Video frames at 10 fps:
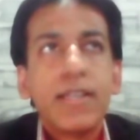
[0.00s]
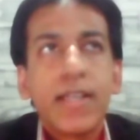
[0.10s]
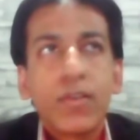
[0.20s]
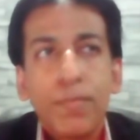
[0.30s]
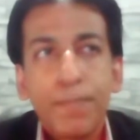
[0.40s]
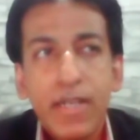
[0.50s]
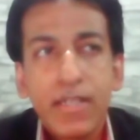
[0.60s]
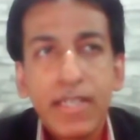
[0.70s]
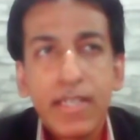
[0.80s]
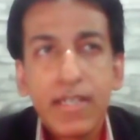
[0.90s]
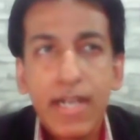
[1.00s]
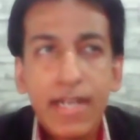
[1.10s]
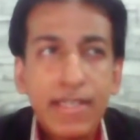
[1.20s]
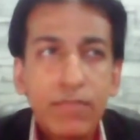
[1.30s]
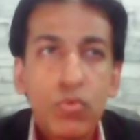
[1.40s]
equipment there
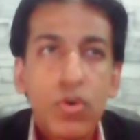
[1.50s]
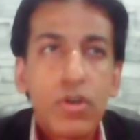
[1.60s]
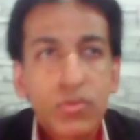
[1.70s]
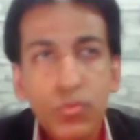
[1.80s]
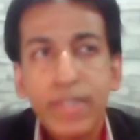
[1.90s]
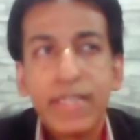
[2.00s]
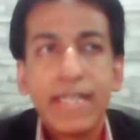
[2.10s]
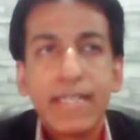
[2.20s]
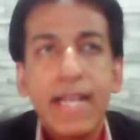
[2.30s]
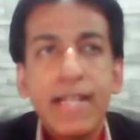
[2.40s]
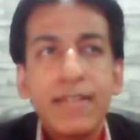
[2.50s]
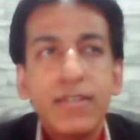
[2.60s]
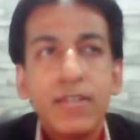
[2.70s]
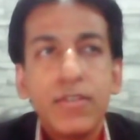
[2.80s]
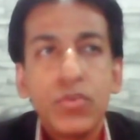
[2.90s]
and it works with it,
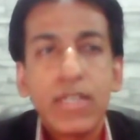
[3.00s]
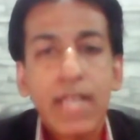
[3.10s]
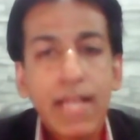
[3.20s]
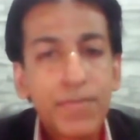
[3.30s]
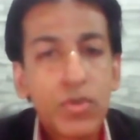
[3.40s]
and you can help your